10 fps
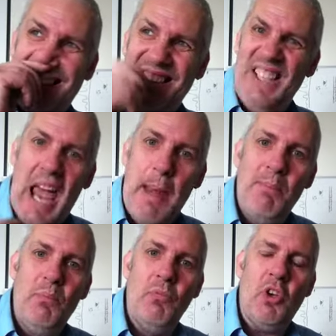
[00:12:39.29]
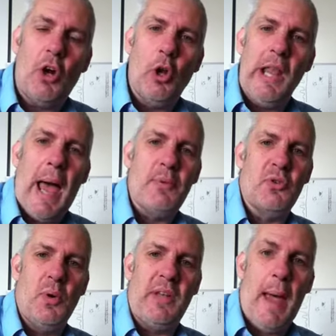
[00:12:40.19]
named a collapse.
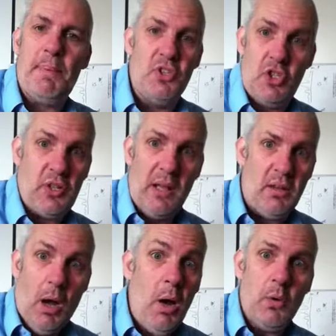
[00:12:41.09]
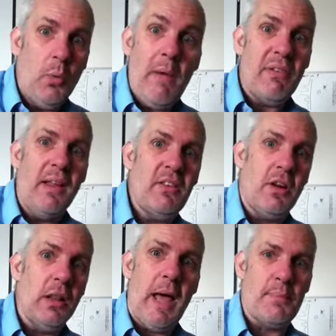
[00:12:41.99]
What happens is that the wavelength
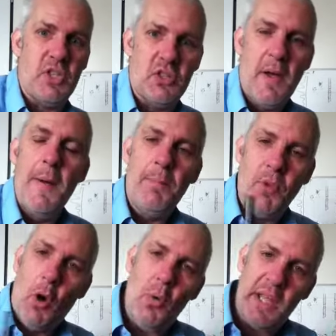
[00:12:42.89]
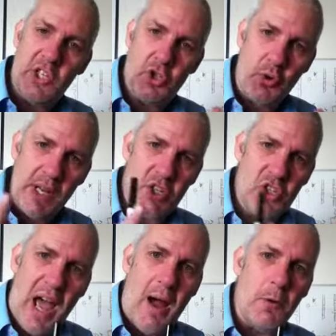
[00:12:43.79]
collapses. No, it shrinks
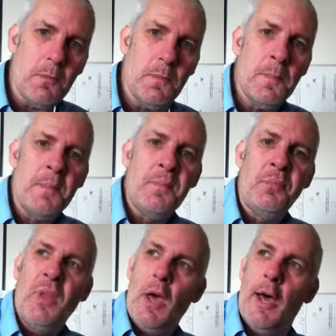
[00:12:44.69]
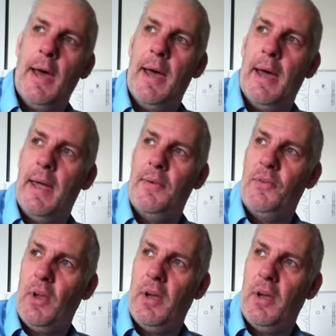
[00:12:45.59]
down. And